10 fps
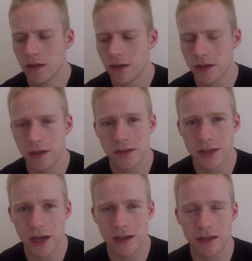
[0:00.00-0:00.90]
You either
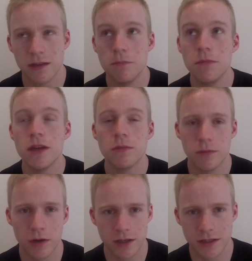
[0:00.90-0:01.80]
take in a
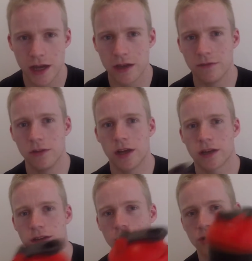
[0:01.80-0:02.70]
minimum, I'd say, of
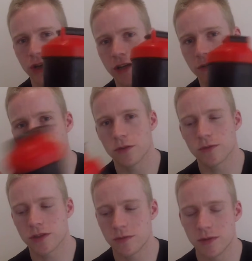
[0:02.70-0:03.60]
like a shaker's worth,
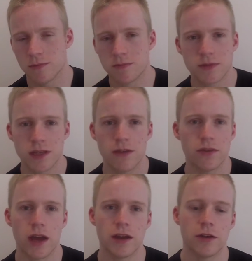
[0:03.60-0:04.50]
which is going to be
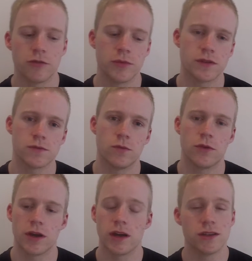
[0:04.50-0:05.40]
700-800 mils of
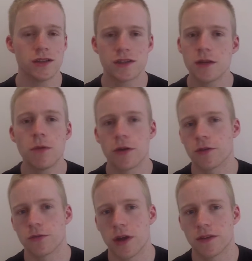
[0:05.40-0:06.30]
water, and just sip on
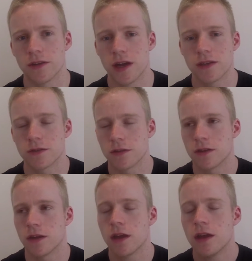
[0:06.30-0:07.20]
it throughout the day sort of
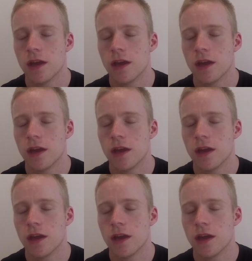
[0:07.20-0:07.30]
thing.